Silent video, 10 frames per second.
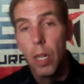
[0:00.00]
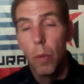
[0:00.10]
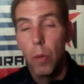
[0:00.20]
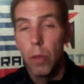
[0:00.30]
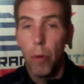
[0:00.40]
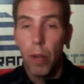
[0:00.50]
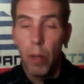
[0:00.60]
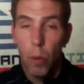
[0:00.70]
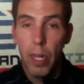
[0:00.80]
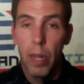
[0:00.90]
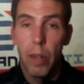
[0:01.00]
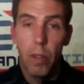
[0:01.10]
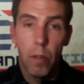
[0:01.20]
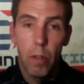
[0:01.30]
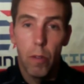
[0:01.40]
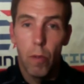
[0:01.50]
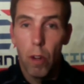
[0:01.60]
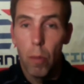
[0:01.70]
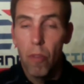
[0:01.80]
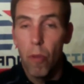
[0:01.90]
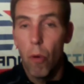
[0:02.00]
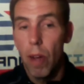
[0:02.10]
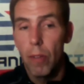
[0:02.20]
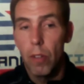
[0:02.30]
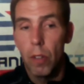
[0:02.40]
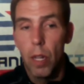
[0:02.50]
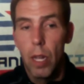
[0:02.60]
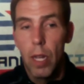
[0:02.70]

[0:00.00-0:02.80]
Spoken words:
with the brick workout, either your run or before or after,